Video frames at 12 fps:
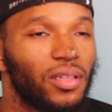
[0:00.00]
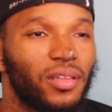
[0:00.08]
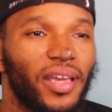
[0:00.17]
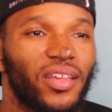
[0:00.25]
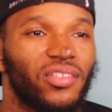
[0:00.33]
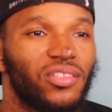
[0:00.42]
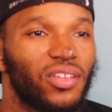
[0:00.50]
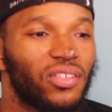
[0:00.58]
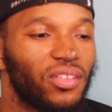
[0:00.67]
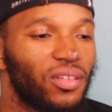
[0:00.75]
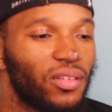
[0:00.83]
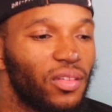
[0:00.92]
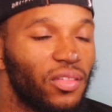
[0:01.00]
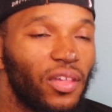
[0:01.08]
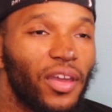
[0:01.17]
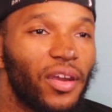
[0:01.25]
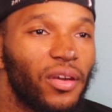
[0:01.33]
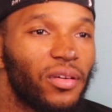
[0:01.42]
that's just
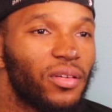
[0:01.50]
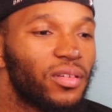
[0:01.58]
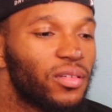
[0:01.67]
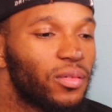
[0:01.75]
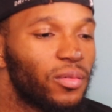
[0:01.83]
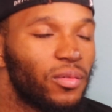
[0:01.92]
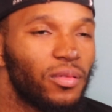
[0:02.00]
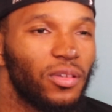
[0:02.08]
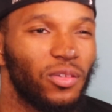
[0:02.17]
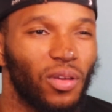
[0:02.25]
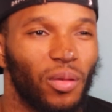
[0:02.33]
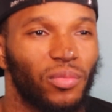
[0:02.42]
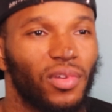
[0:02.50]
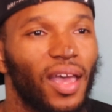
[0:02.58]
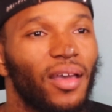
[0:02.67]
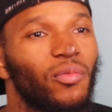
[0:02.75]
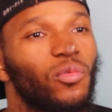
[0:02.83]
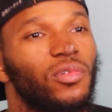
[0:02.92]
there. You
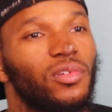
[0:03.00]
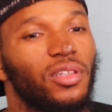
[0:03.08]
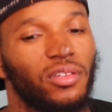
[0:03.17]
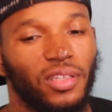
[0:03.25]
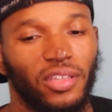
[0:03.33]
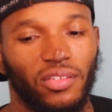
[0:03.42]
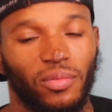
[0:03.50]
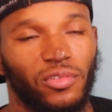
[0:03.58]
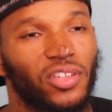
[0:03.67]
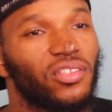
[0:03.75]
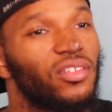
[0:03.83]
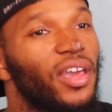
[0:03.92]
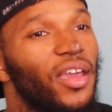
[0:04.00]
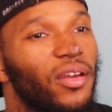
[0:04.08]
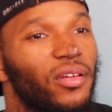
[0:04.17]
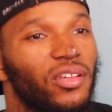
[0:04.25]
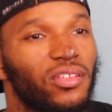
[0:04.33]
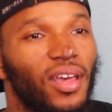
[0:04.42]
know, he's just
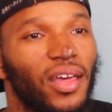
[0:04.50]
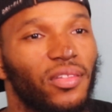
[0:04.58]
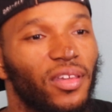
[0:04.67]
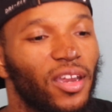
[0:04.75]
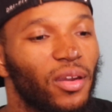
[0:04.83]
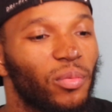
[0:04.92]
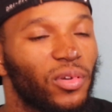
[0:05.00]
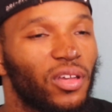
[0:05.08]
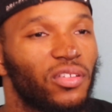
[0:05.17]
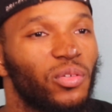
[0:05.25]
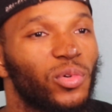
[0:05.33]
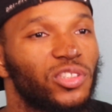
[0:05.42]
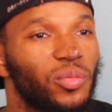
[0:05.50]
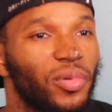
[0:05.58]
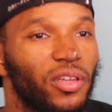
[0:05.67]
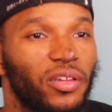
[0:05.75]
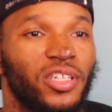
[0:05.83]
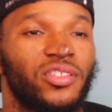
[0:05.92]
there. He's not there because he wants to
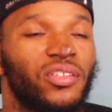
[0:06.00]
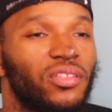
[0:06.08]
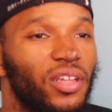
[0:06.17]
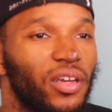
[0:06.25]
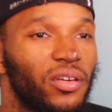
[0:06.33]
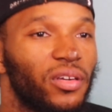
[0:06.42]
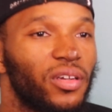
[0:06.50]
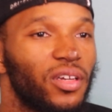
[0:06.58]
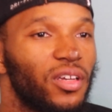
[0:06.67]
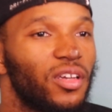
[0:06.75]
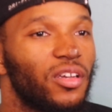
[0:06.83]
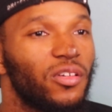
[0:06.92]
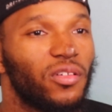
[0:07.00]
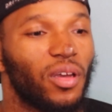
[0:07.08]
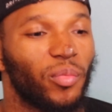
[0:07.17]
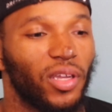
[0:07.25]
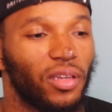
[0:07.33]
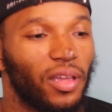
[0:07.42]
be there, he's just there. You know
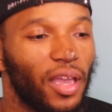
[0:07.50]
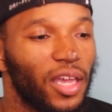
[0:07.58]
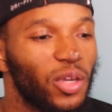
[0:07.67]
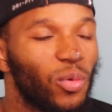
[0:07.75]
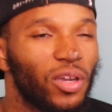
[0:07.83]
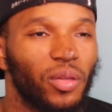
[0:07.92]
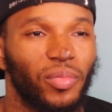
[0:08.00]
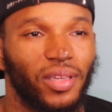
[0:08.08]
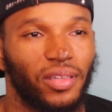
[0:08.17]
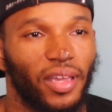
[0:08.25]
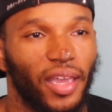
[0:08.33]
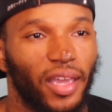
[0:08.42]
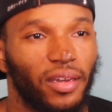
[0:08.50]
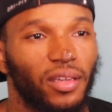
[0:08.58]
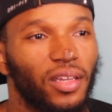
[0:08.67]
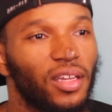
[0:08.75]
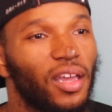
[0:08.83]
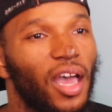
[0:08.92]
what I mean? Anyone can be a dad.
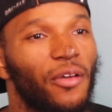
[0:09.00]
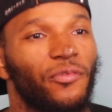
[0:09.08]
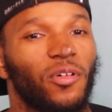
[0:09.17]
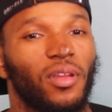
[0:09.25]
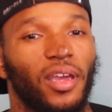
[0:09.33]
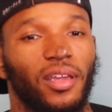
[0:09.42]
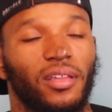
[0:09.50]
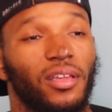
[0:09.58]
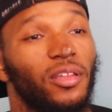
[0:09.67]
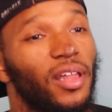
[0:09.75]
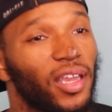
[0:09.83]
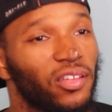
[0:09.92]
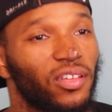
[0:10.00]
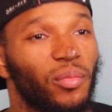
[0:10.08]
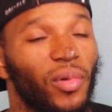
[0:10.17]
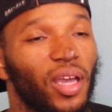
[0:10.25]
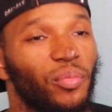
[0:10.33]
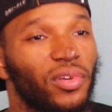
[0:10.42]
I feel like, and like I said,
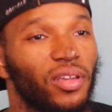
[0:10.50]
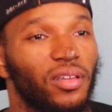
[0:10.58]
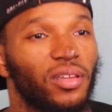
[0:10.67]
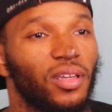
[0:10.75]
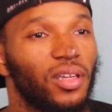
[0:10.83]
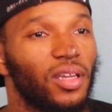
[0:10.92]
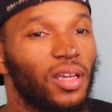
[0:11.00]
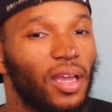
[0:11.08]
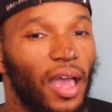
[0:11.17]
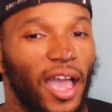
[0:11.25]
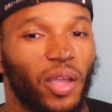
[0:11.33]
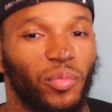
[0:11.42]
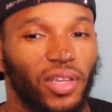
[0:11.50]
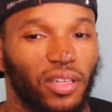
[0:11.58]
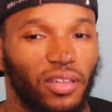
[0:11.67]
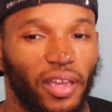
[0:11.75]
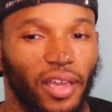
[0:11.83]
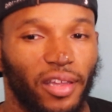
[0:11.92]
in my opinion, I can be a
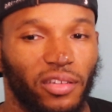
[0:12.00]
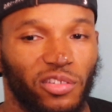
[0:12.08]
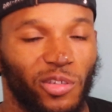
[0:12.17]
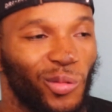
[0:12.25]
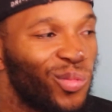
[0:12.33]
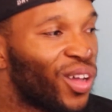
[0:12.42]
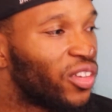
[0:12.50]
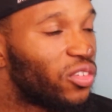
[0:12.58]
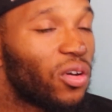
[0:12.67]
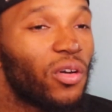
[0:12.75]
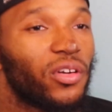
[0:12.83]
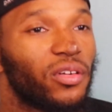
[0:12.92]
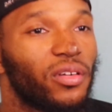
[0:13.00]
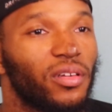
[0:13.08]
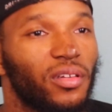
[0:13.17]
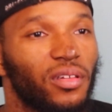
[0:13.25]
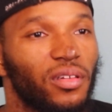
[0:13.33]
dad to my daughter,